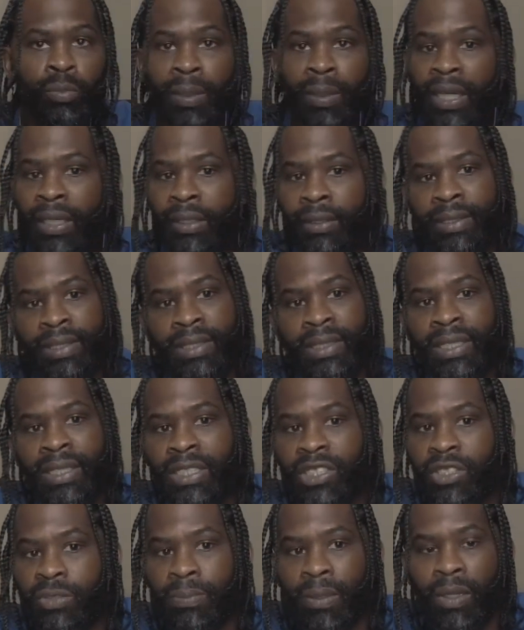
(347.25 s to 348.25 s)
better than
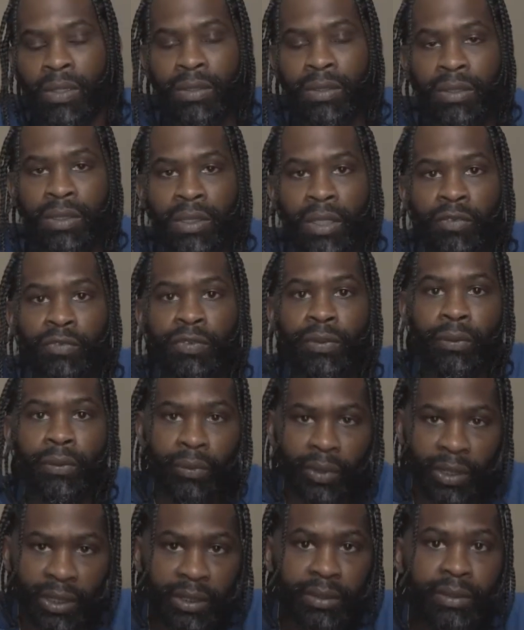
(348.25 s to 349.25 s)
this, bro. For
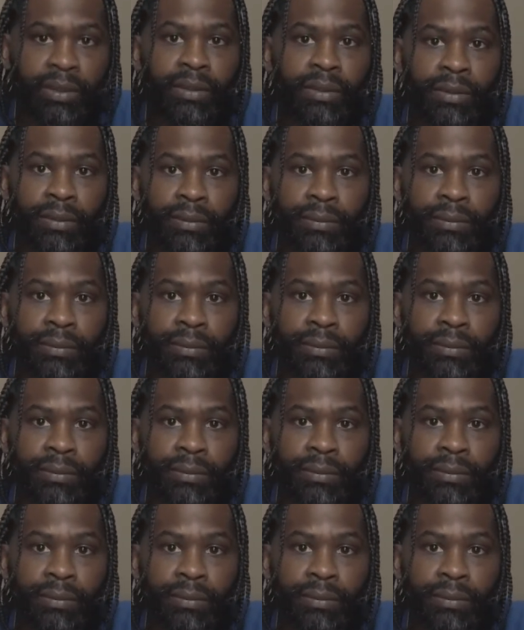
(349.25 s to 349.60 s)
real.